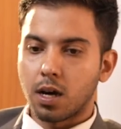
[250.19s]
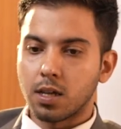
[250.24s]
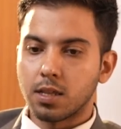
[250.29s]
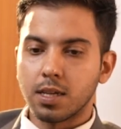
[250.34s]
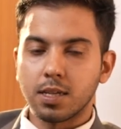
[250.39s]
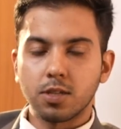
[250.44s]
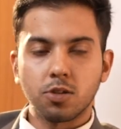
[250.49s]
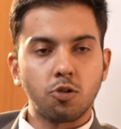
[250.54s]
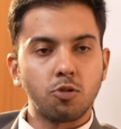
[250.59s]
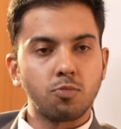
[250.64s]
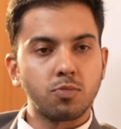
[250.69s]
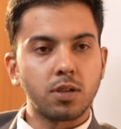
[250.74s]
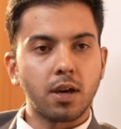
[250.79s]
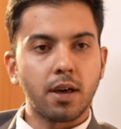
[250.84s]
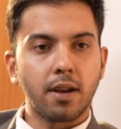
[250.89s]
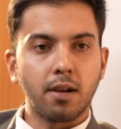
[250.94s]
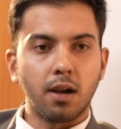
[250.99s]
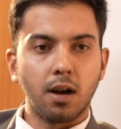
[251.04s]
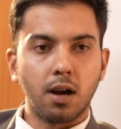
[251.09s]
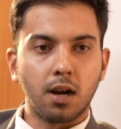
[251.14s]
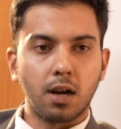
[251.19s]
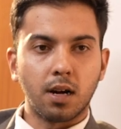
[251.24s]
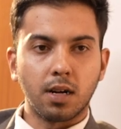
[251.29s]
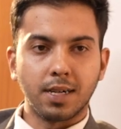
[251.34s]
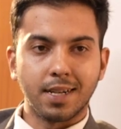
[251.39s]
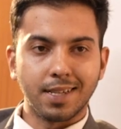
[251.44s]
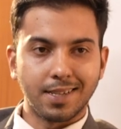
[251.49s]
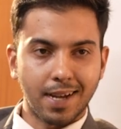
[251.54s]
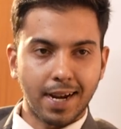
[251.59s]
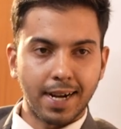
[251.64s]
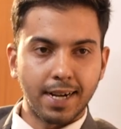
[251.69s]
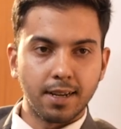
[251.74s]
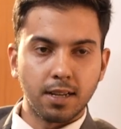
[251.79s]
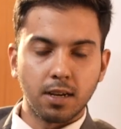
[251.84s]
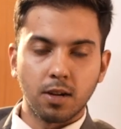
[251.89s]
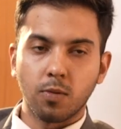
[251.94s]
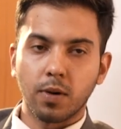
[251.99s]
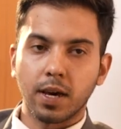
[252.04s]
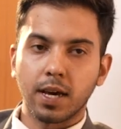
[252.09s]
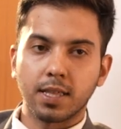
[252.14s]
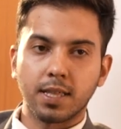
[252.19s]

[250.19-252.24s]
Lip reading: These homes are designed in a way